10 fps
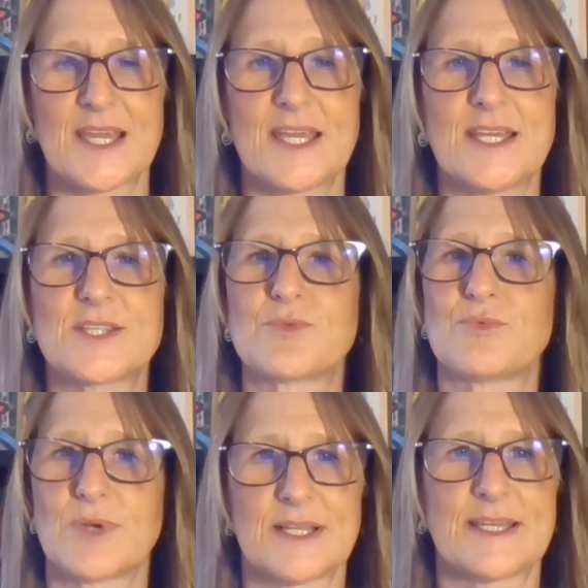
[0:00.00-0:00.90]
It's
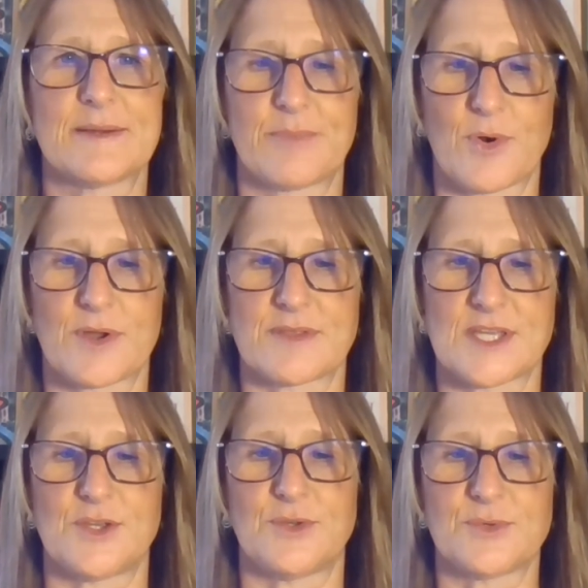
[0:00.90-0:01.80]
really important that
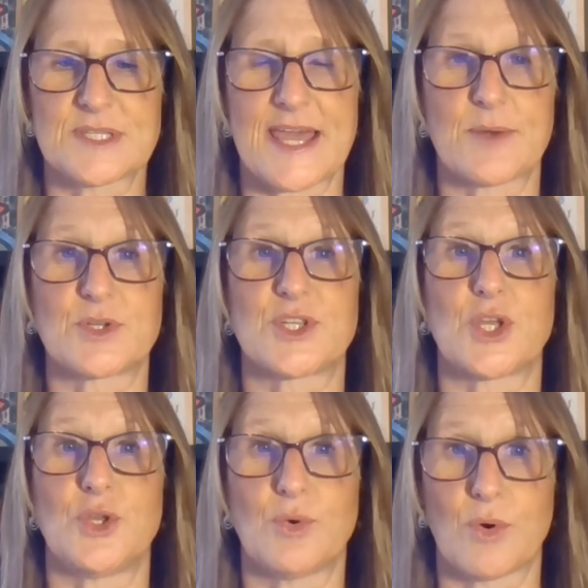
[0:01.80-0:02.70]
you use language
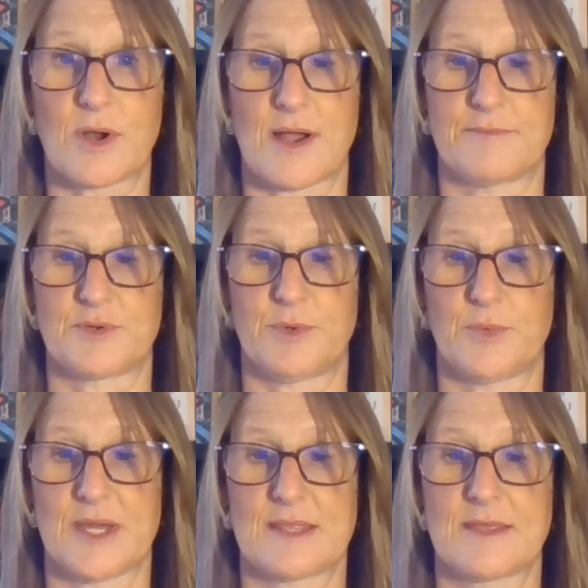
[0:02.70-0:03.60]
that you're comfortable
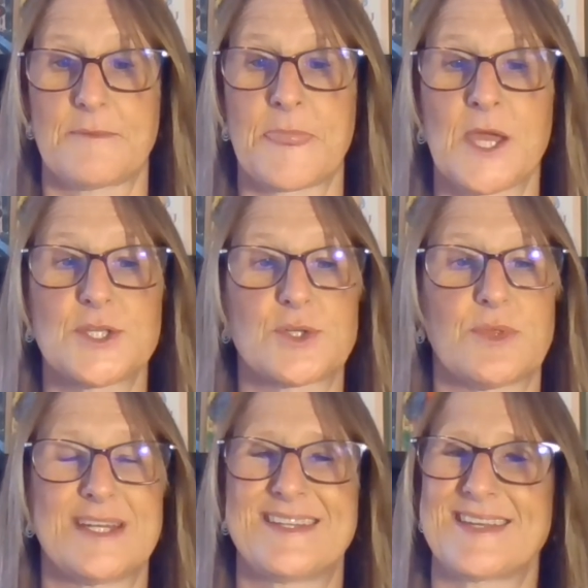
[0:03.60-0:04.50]
with so
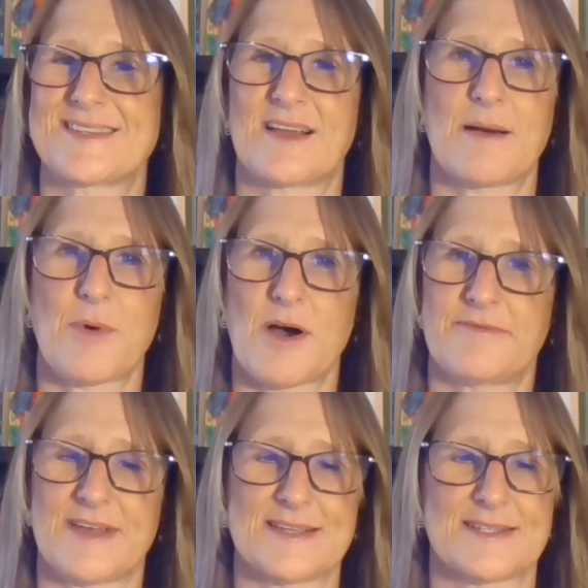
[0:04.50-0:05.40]
that it doesn't come off
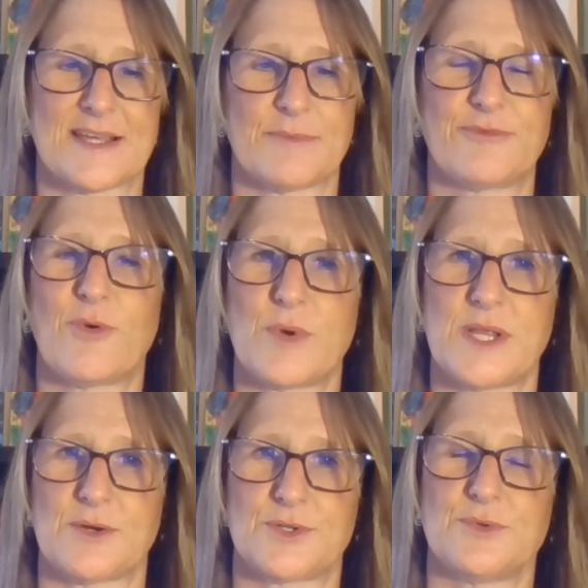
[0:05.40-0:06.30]
as
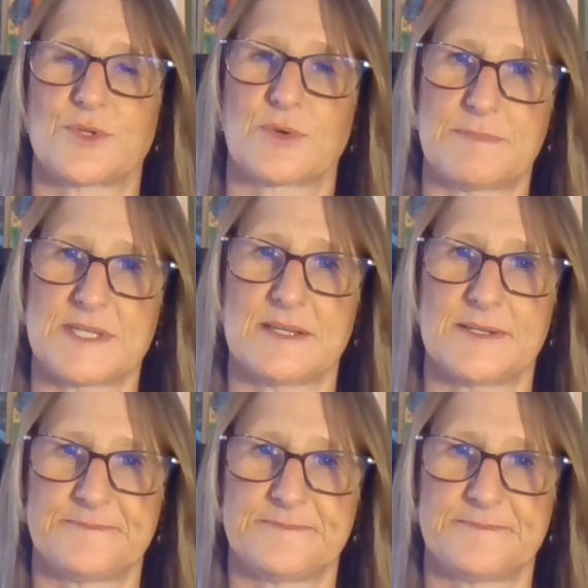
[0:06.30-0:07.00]
phony or too scripted.